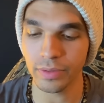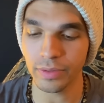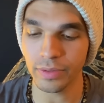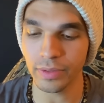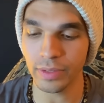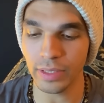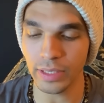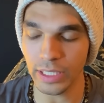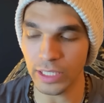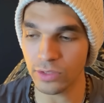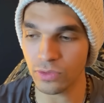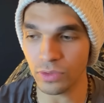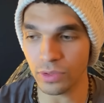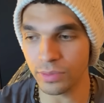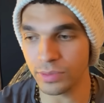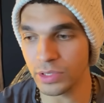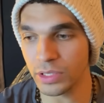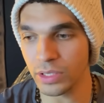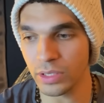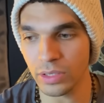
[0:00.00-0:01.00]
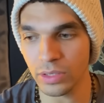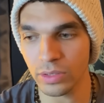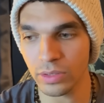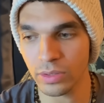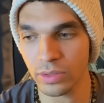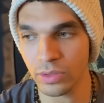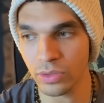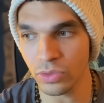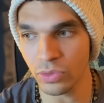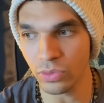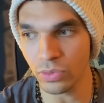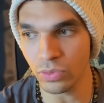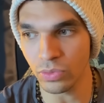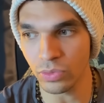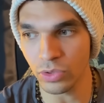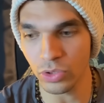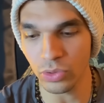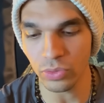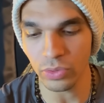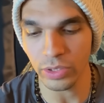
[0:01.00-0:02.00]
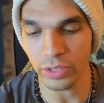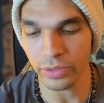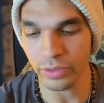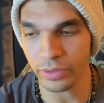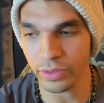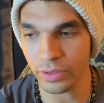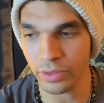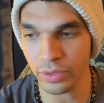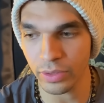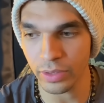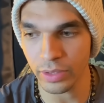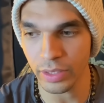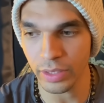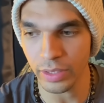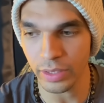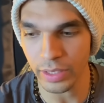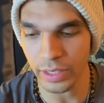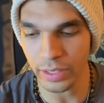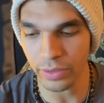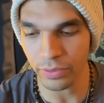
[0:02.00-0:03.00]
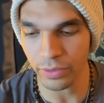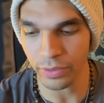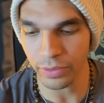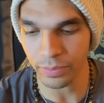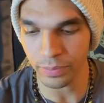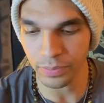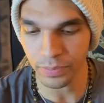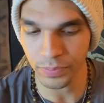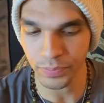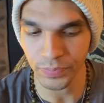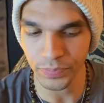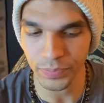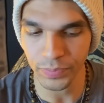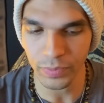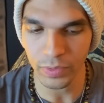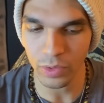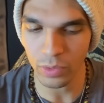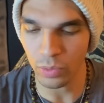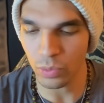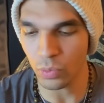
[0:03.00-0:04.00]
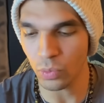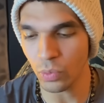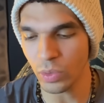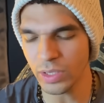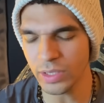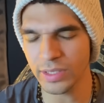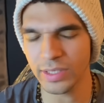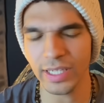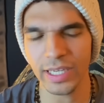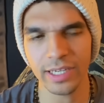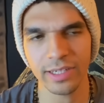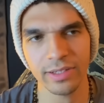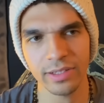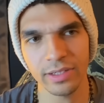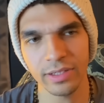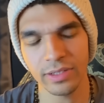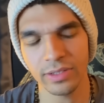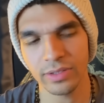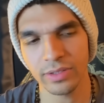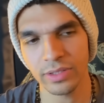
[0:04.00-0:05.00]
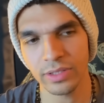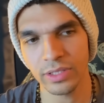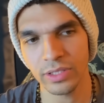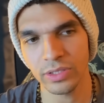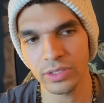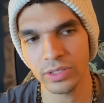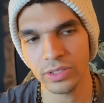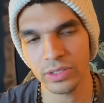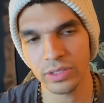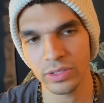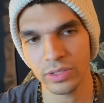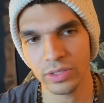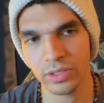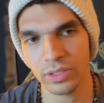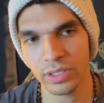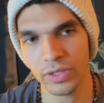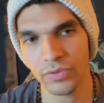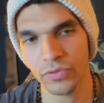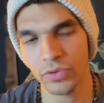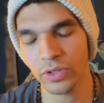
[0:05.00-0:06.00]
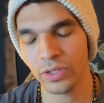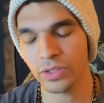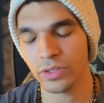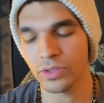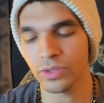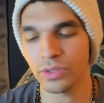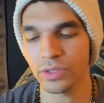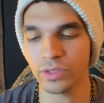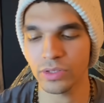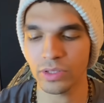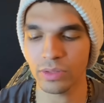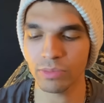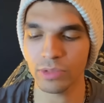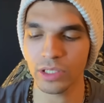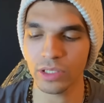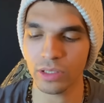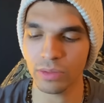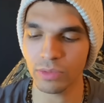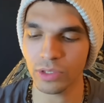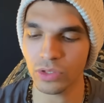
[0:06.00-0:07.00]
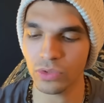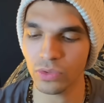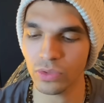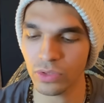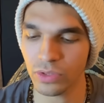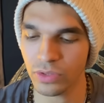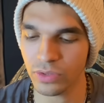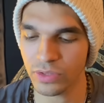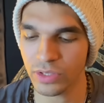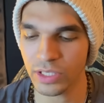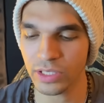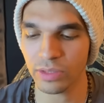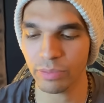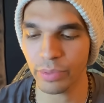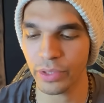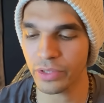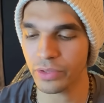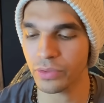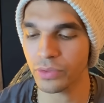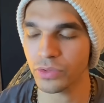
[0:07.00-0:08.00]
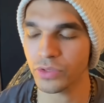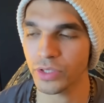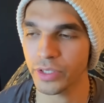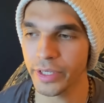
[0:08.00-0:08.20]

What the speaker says: And that's what I'm seeing you do here in the outcome. What exactly is this? I feel like there is something coming toward you. Six of Pentacles.